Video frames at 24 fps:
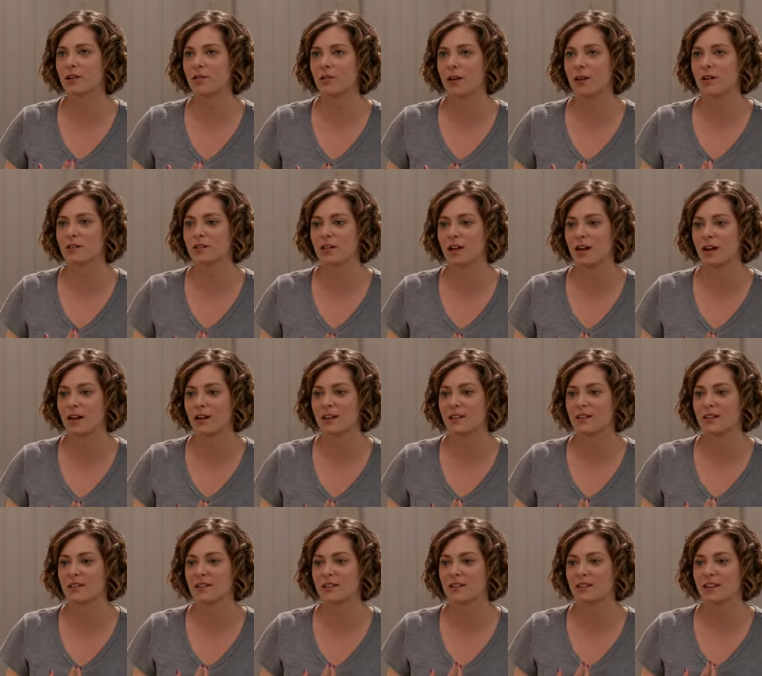into Greg's
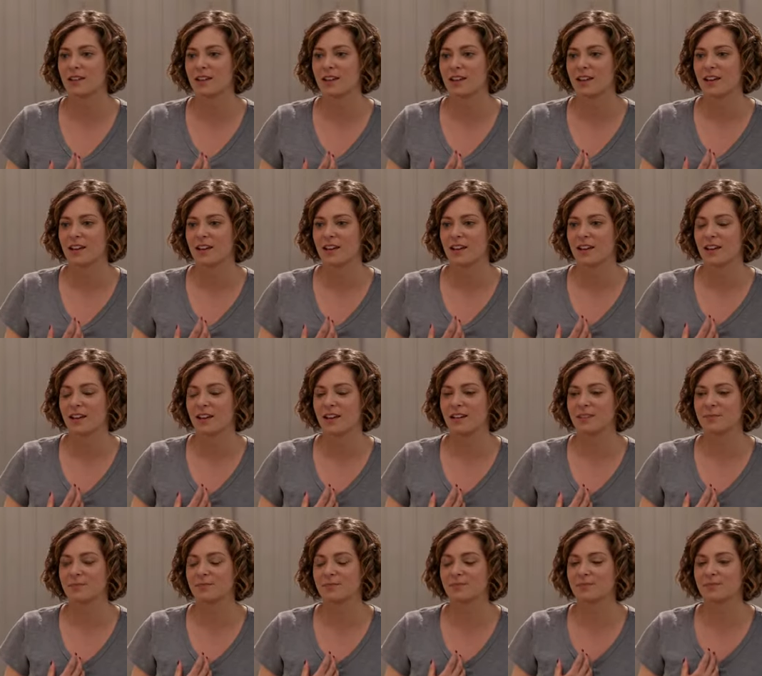eyes
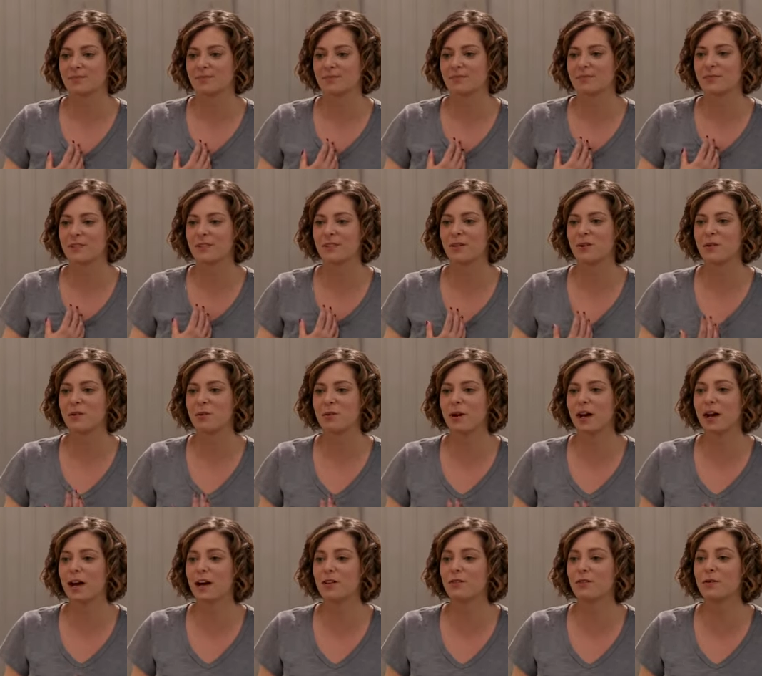and, you know,
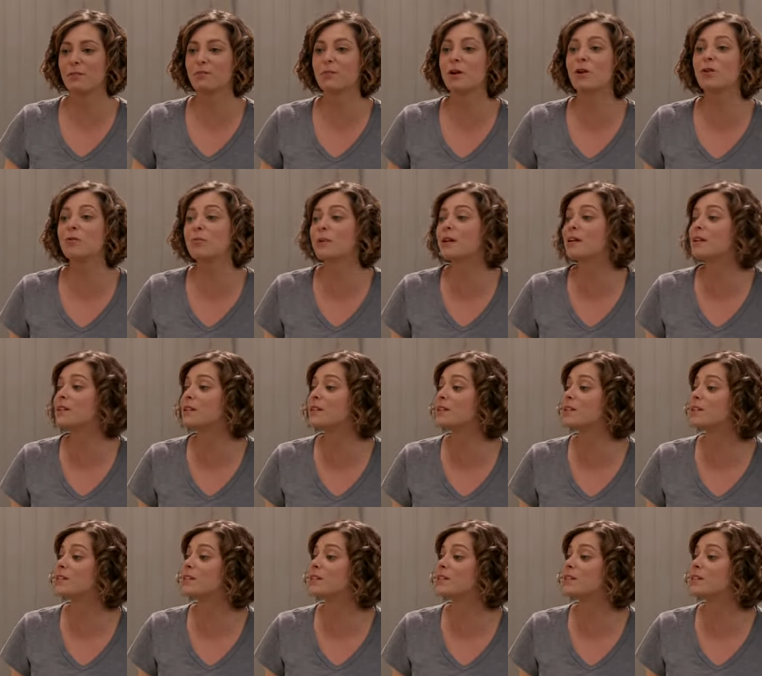have a moment.